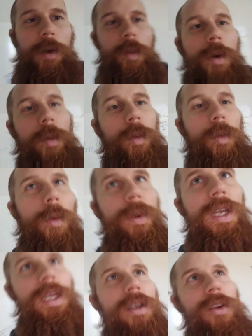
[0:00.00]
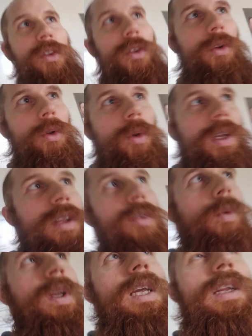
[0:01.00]
What we need to do
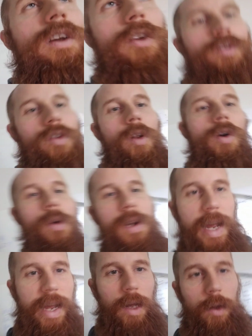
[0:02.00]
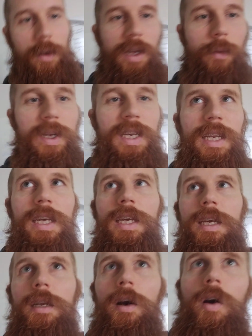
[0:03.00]
is we need to slow down,
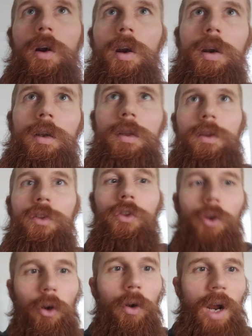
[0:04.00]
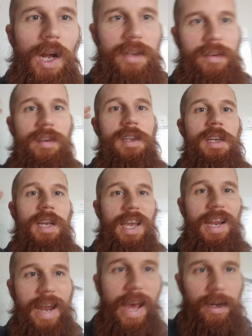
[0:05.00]
and our neurons need to
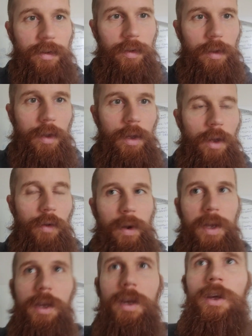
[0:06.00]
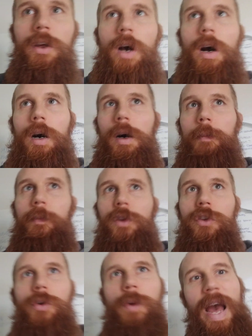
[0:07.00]
connect, right?
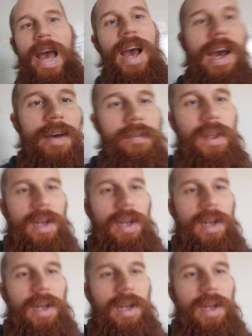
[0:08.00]
You have